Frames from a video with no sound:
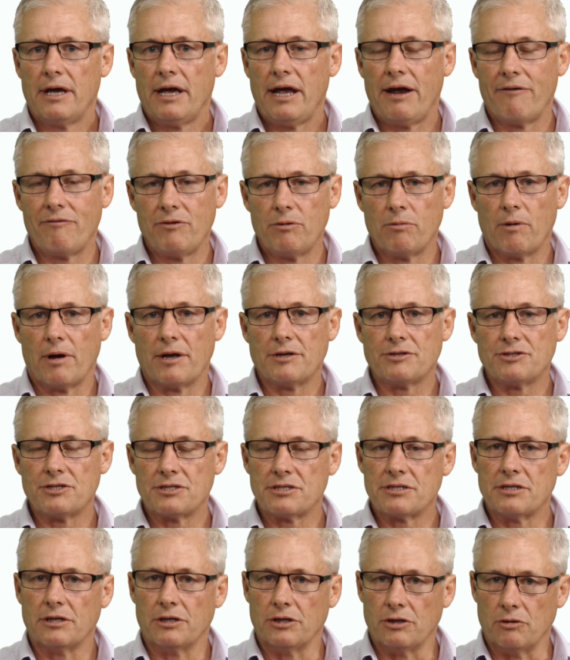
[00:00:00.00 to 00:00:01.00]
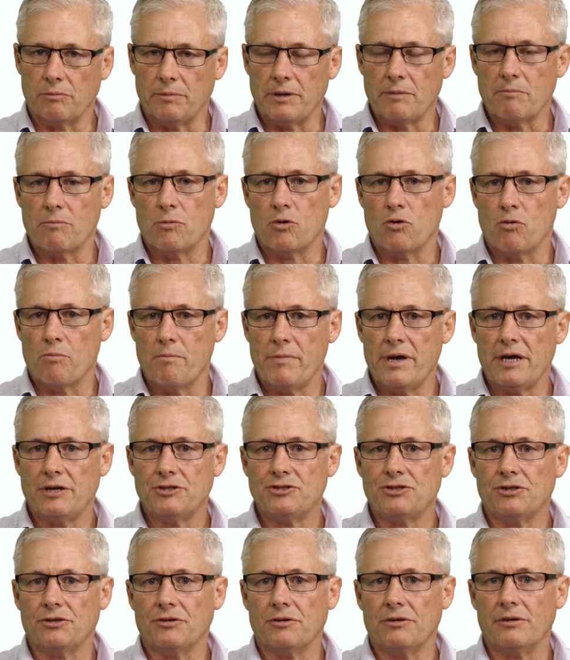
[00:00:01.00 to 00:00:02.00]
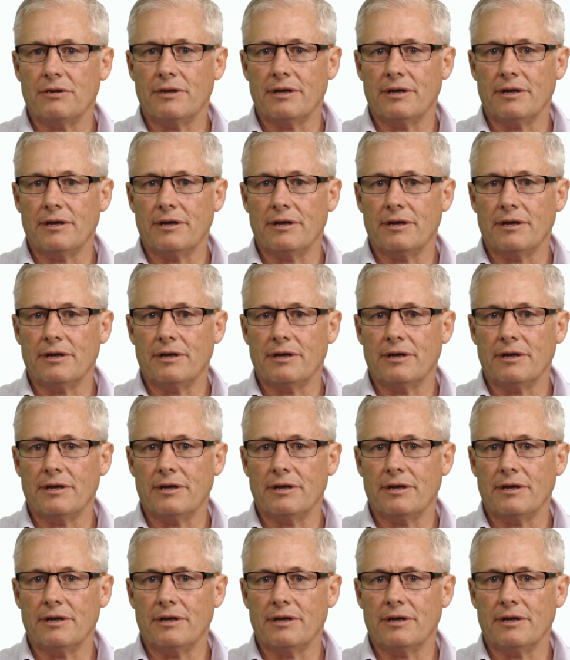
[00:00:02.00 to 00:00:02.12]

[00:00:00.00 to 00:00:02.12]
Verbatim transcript: Everyone's just a little bit more measured.